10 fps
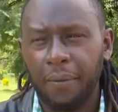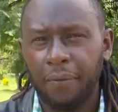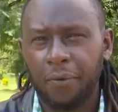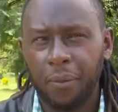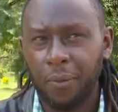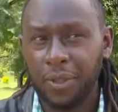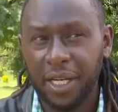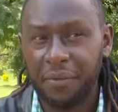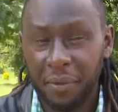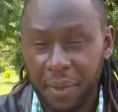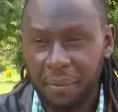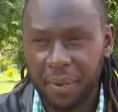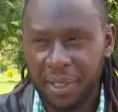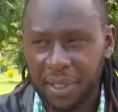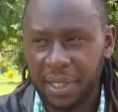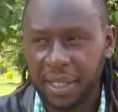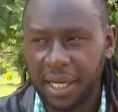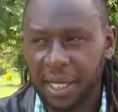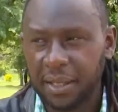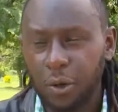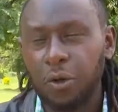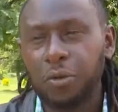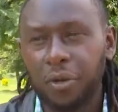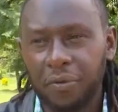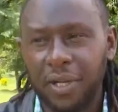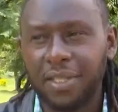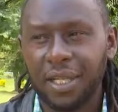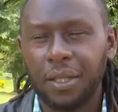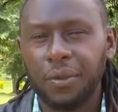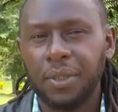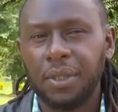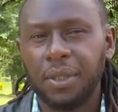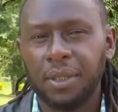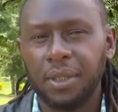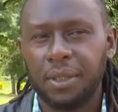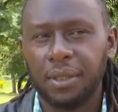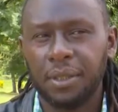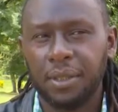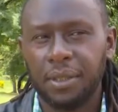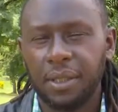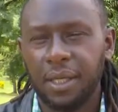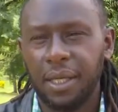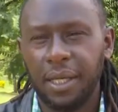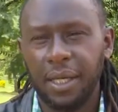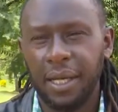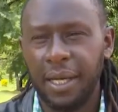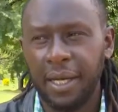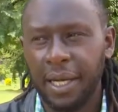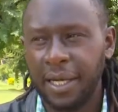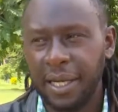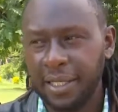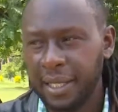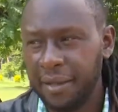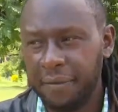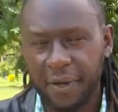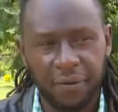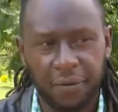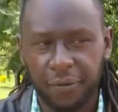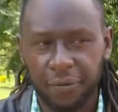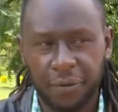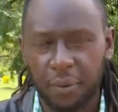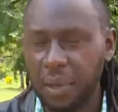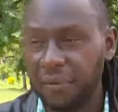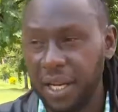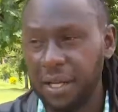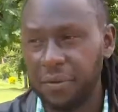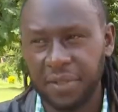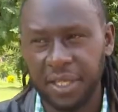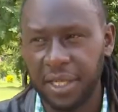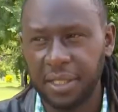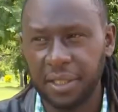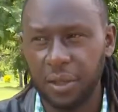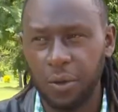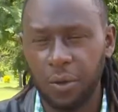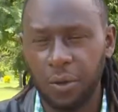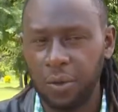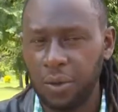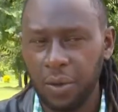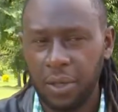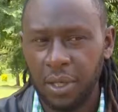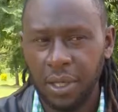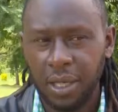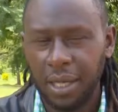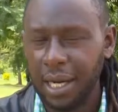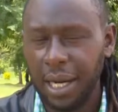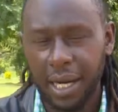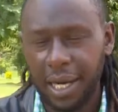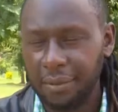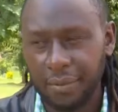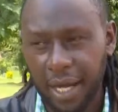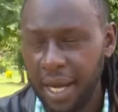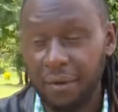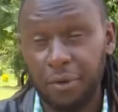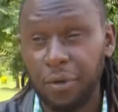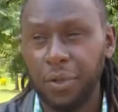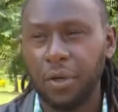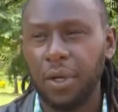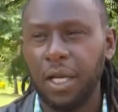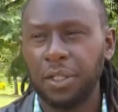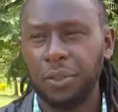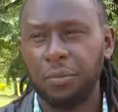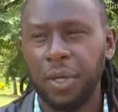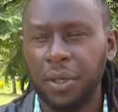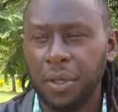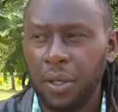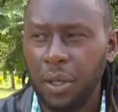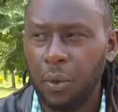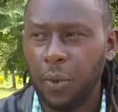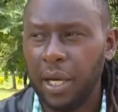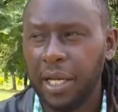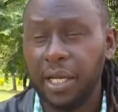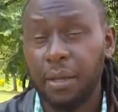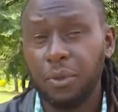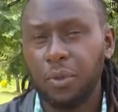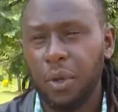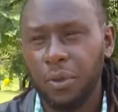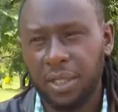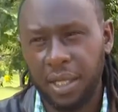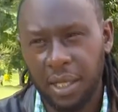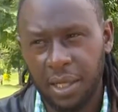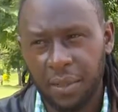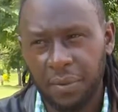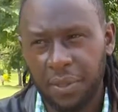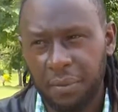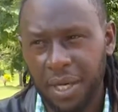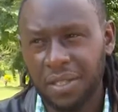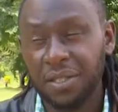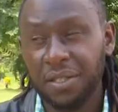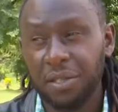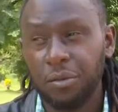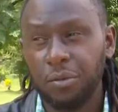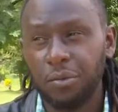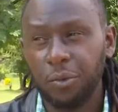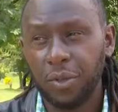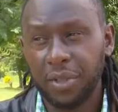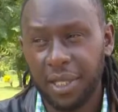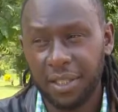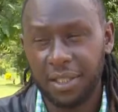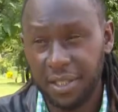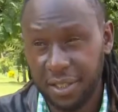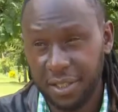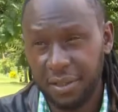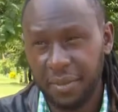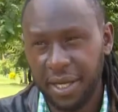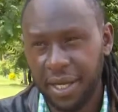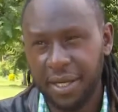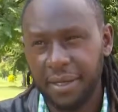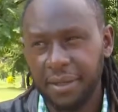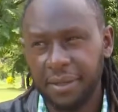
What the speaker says: from what I remember is that I had gone to a friend's house, and I guess I fell from a flight of stairs, or I have no recollection, but when I came to, I was in an emergency room with 10 stitches in my head.